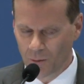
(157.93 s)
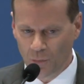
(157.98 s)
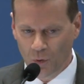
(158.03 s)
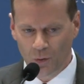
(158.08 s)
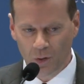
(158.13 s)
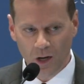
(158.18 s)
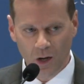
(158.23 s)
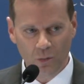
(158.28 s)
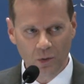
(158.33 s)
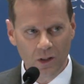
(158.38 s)
But
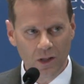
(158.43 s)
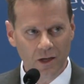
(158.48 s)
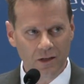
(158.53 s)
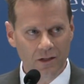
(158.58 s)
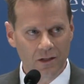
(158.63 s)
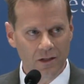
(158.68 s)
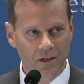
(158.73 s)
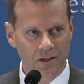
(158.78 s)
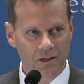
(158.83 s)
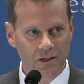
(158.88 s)
what I would
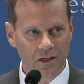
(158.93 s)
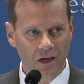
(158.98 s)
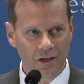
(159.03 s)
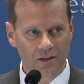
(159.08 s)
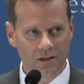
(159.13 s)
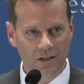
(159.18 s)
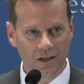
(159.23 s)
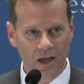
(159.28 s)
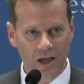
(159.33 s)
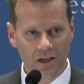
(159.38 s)
like to
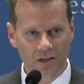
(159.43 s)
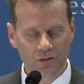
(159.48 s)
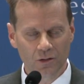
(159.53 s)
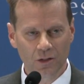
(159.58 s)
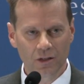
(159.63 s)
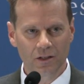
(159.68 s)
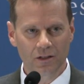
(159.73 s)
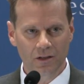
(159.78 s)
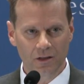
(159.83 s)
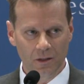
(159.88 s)
discuss today is
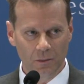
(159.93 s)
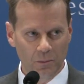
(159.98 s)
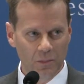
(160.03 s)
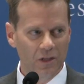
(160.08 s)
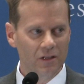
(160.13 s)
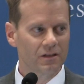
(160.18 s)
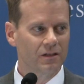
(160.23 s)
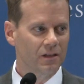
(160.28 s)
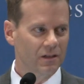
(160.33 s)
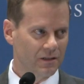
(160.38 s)
really the
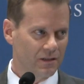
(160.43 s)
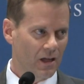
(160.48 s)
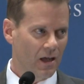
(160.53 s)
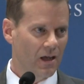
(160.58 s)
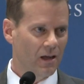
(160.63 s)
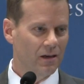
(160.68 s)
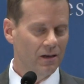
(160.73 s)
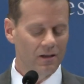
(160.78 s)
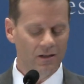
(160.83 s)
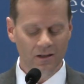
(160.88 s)
business
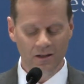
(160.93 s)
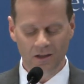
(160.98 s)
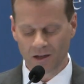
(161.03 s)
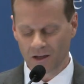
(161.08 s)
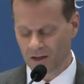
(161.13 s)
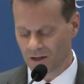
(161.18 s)
end